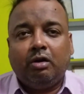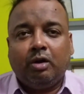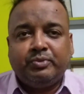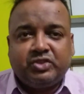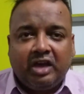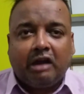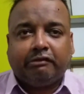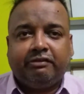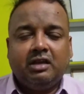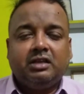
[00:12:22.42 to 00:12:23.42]

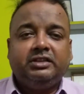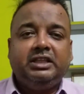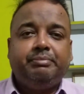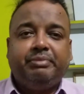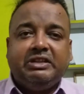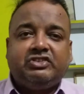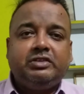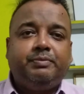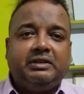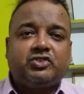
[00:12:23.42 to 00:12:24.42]
observe the
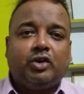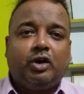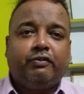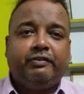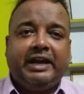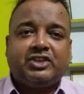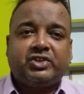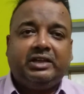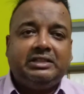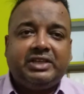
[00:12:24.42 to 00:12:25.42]
principles of
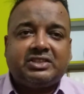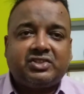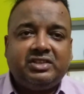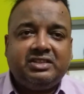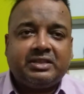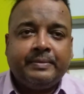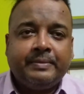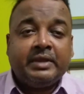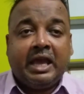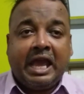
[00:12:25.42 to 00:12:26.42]
natural justice,
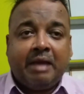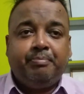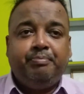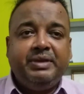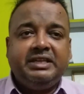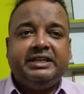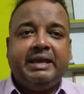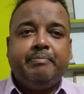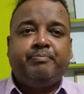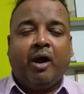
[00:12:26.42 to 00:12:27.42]
have been
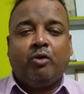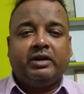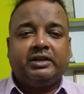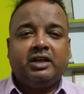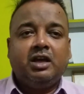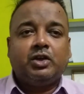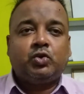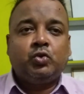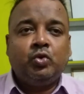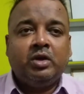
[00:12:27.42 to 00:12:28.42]
empowered
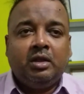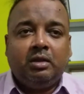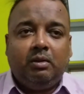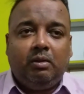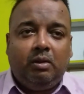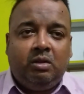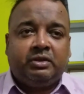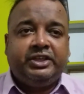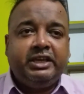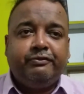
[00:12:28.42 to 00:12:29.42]
to
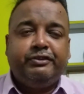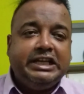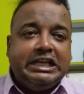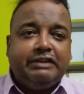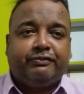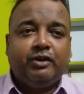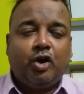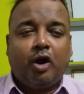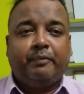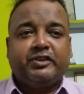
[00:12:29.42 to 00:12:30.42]
give relief
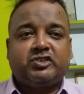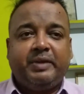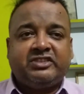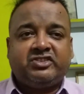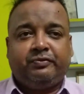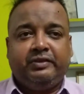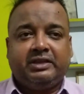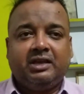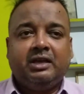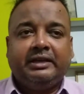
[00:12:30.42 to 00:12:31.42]
of a specific
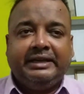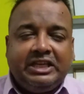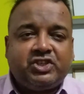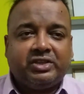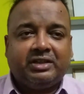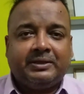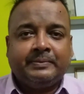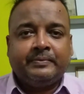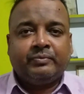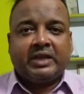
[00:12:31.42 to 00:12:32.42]
nature,
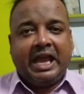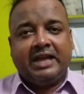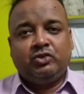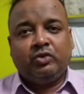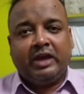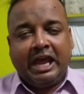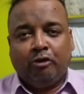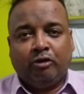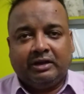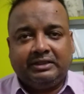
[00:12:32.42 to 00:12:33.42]
and to
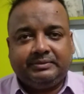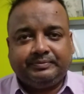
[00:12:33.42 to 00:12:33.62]
award